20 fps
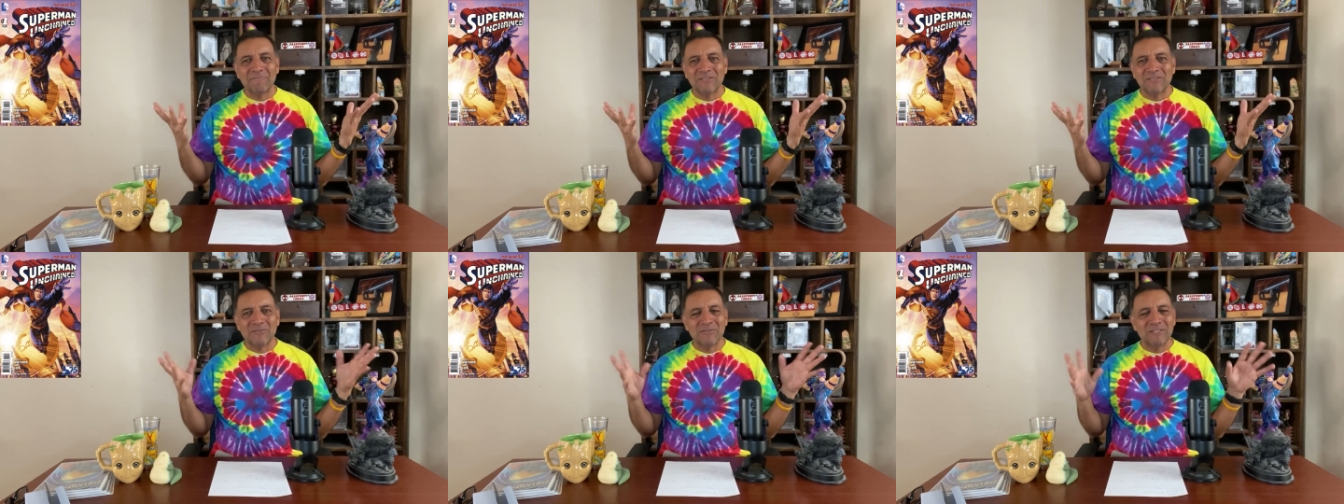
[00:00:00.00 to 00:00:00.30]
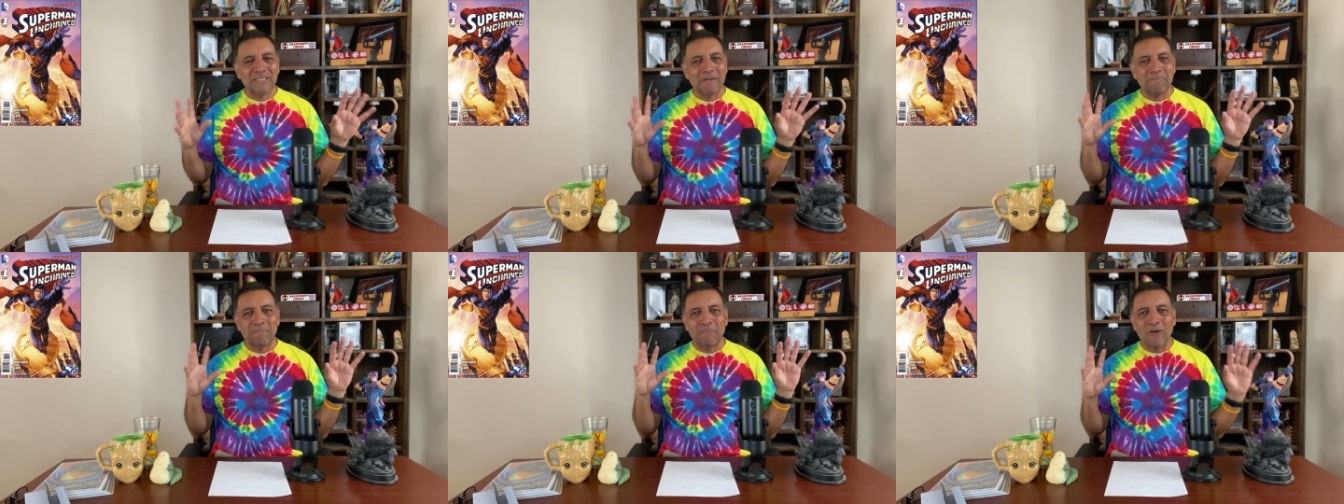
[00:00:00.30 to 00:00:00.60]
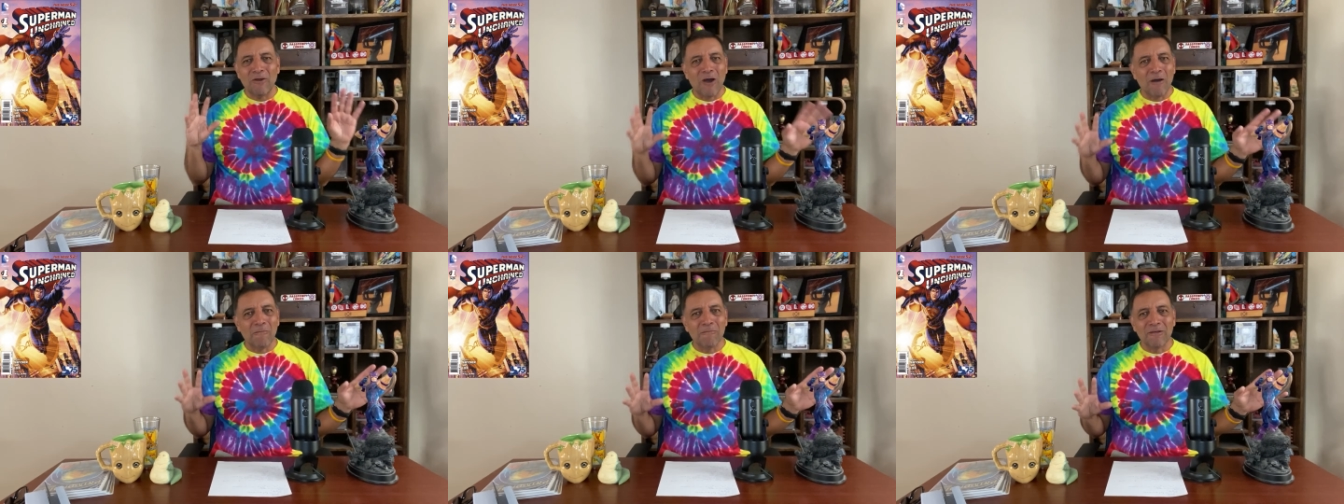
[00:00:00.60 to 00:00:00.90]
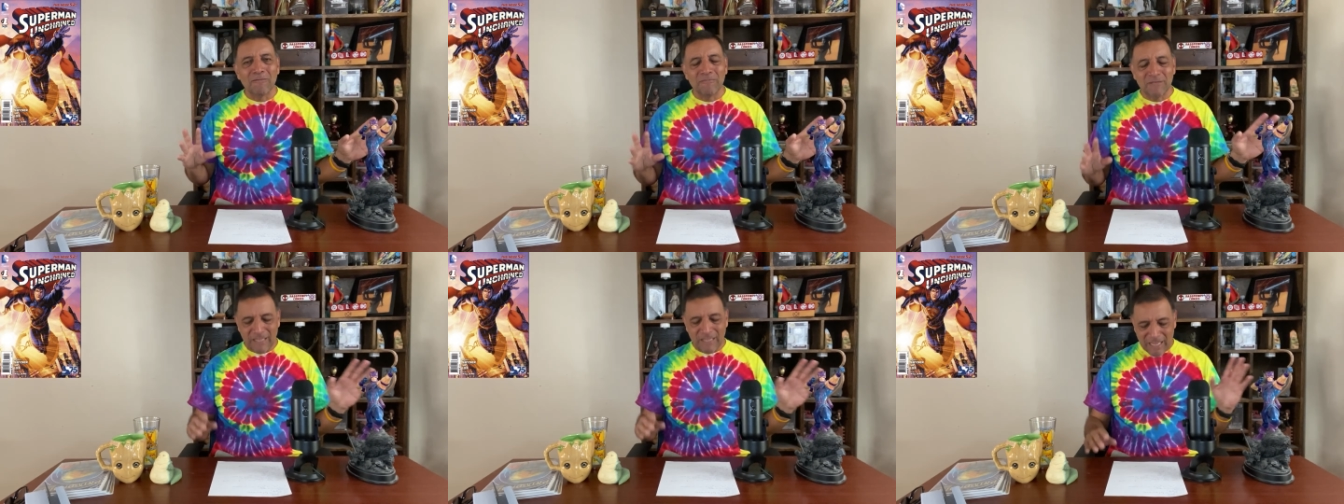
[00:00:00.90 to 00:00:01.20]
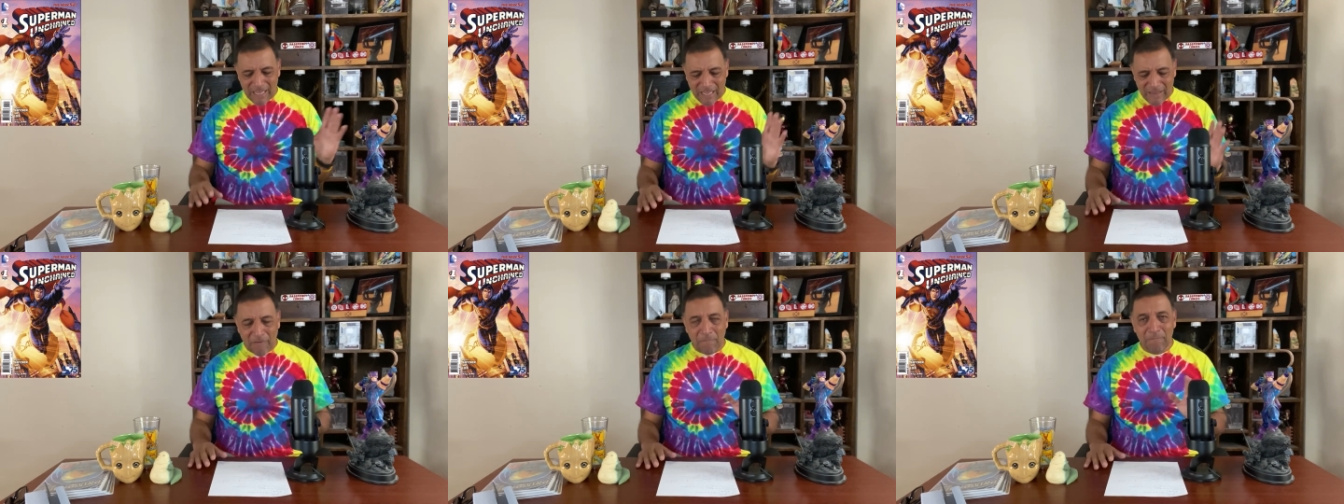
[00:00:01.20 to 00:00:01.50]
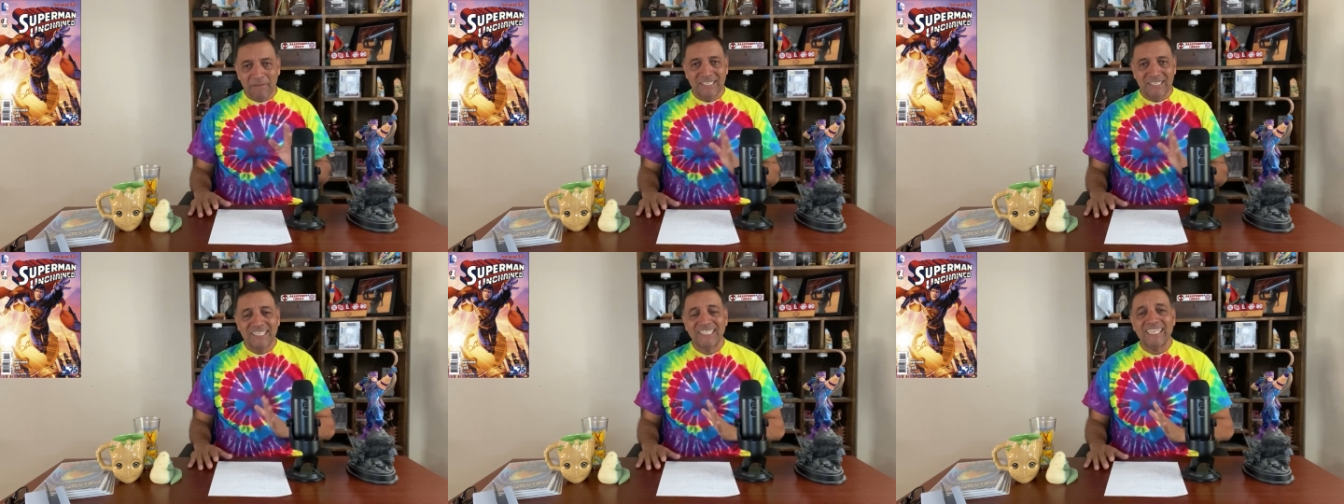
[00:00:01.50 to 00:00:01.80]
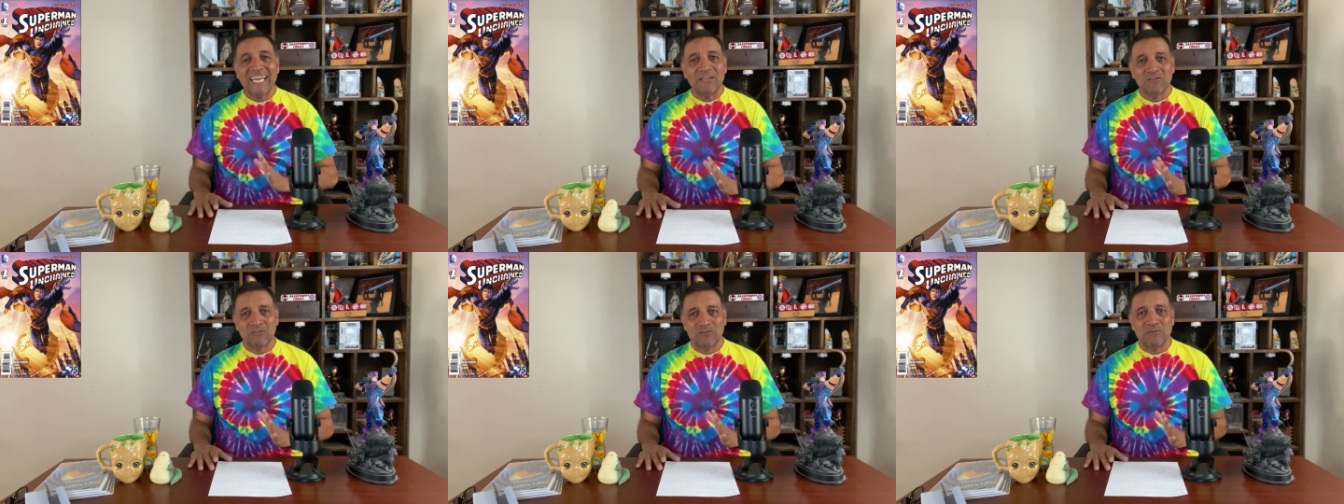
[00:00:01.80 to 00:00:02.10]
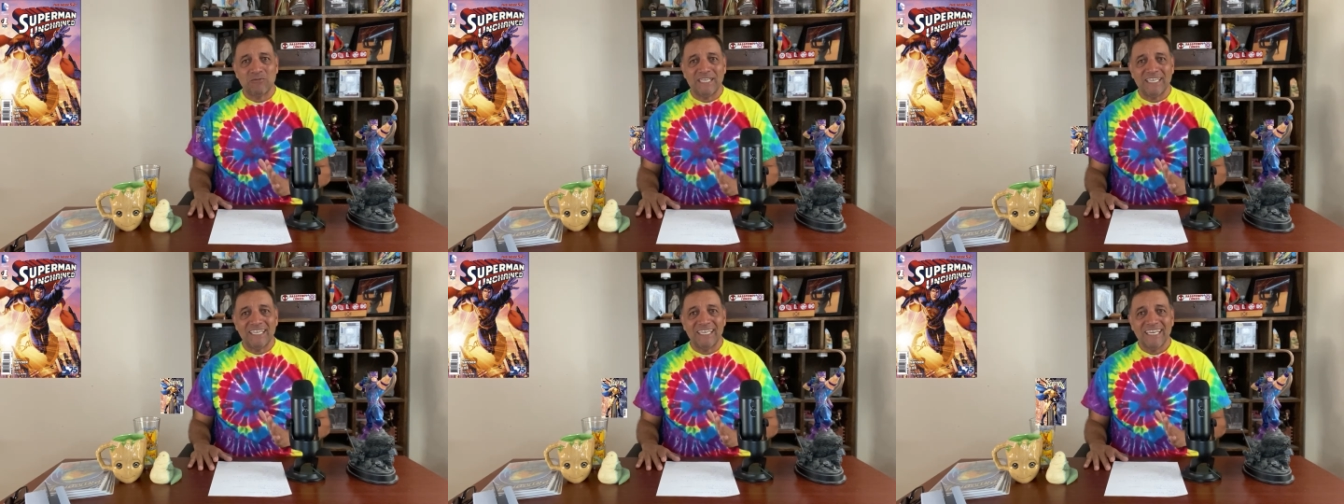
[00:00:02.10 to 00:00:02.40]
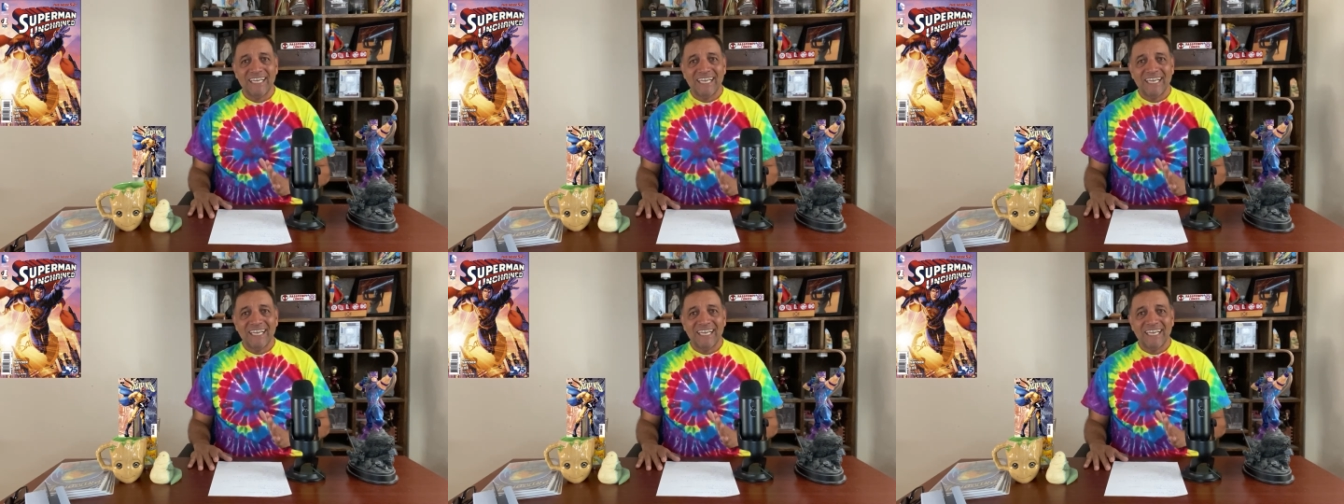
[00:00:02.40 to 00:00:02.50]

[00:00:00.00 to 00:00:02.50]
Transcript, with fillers: He's always had problems. It would be Sentry.